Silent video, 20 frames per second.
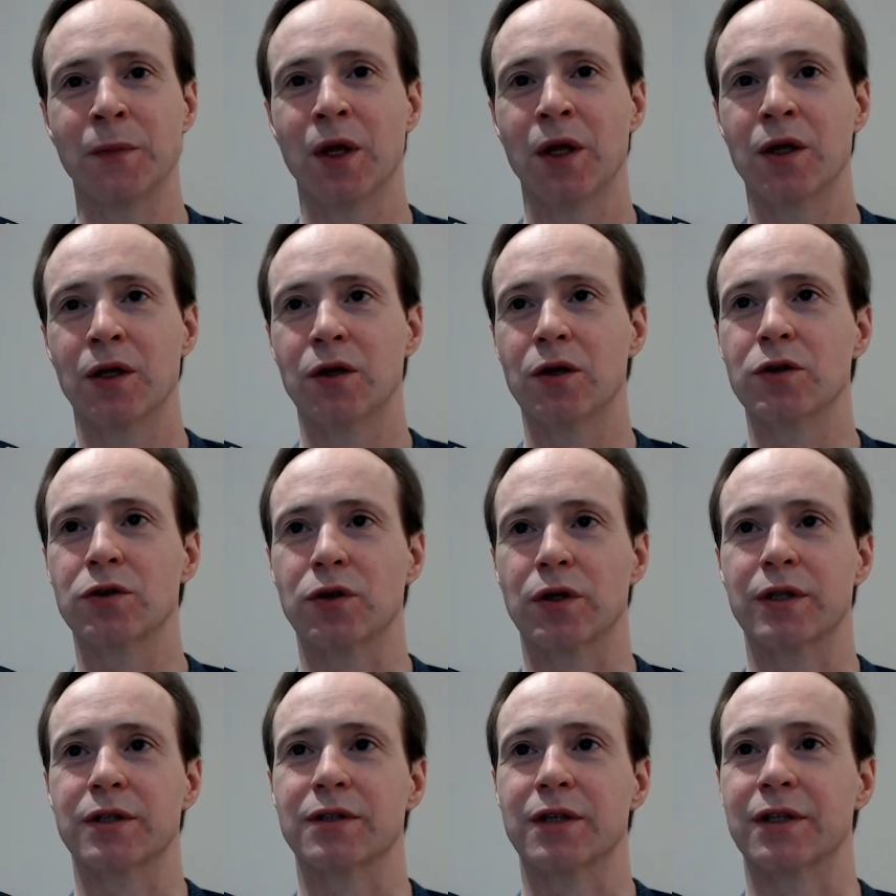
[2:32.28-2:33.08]

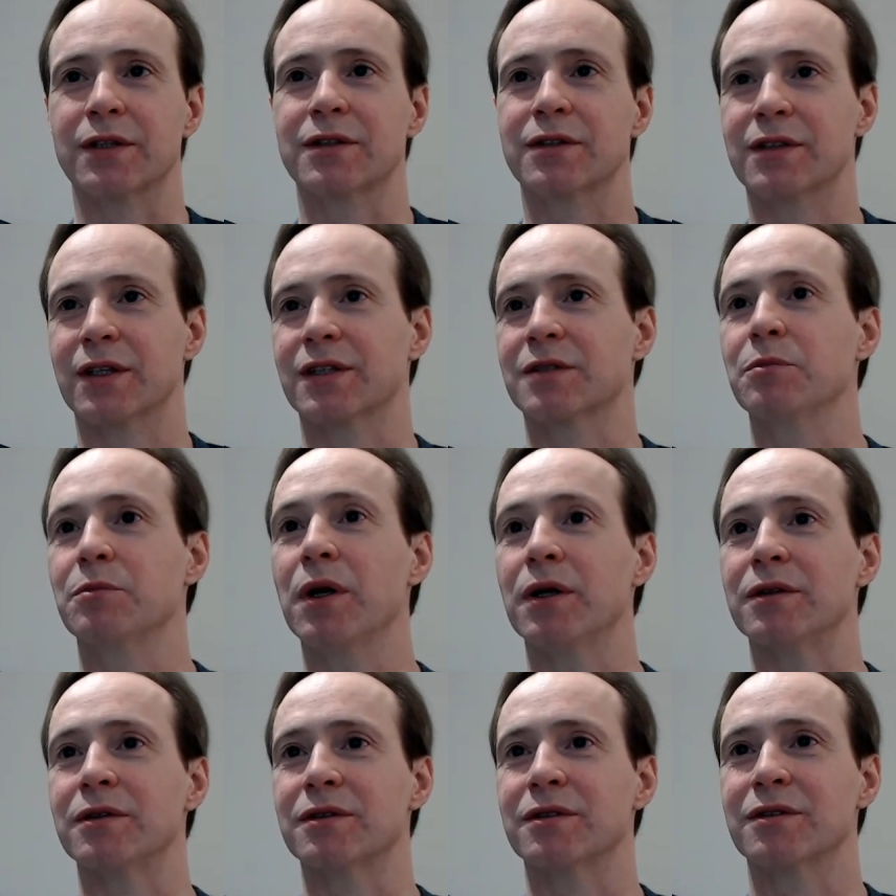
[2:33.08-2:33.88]
usually it's like 6
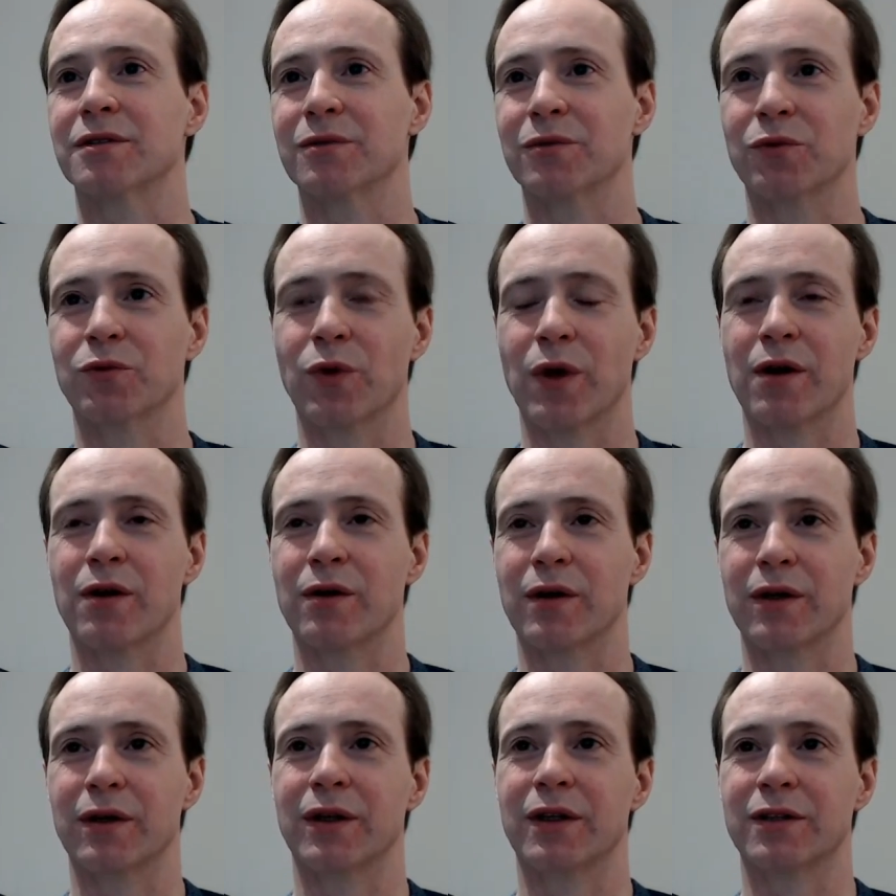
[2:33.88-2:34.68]
months
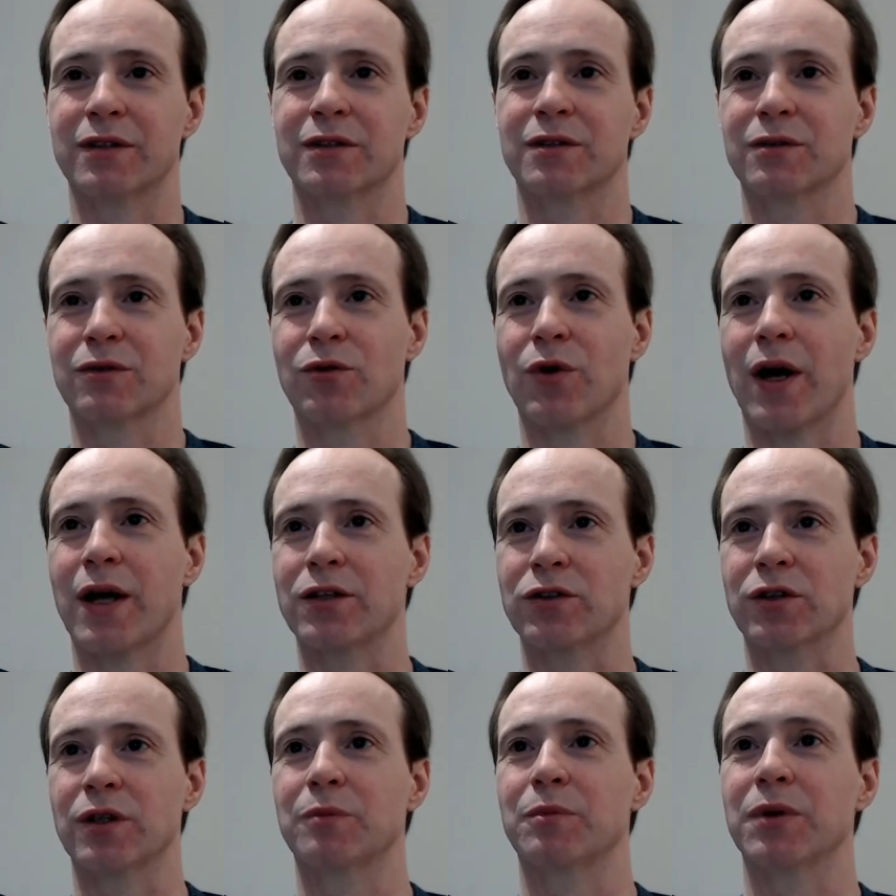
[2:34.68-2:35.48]
where it's
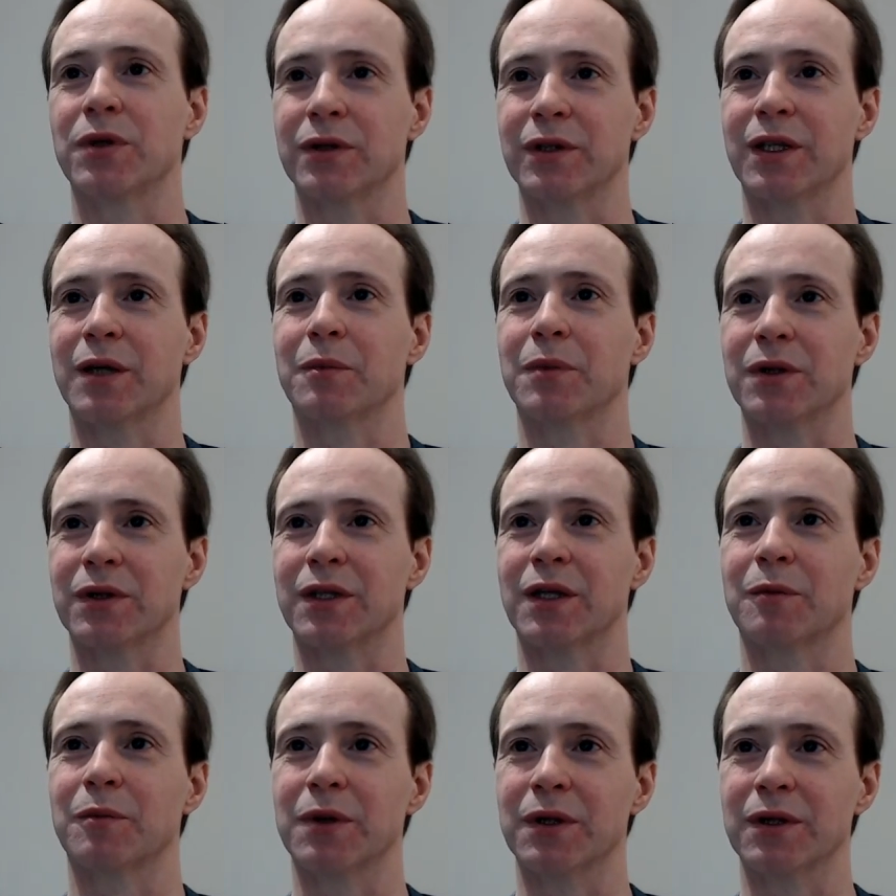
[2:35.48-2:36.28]
gradually
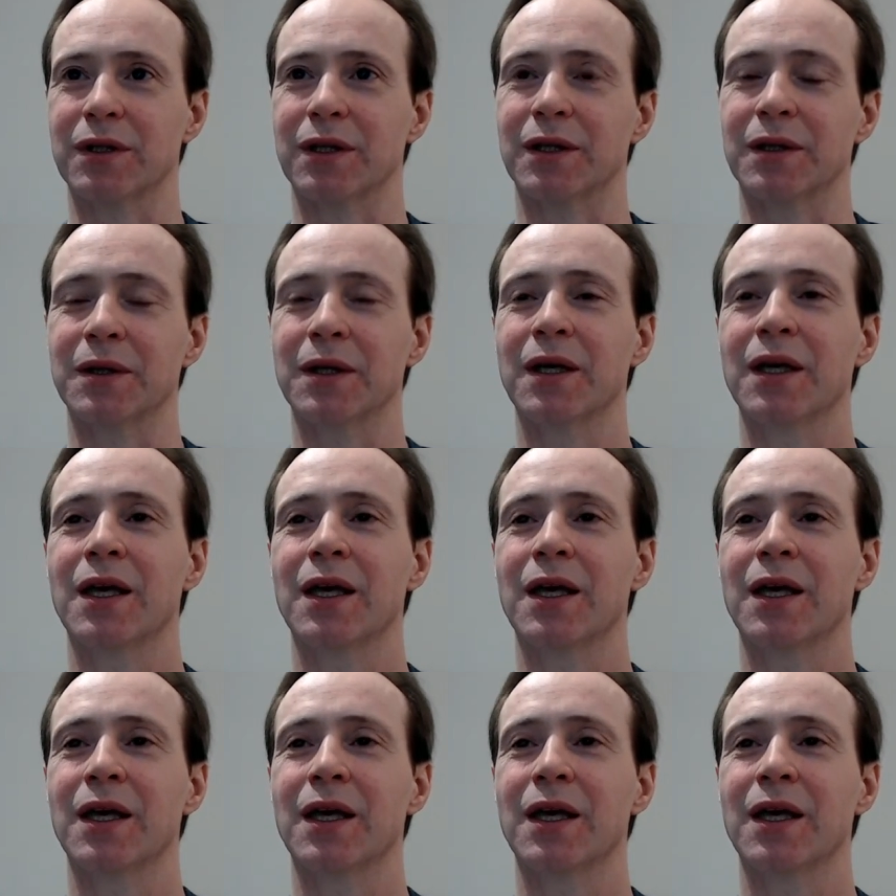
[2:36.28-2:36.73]
building.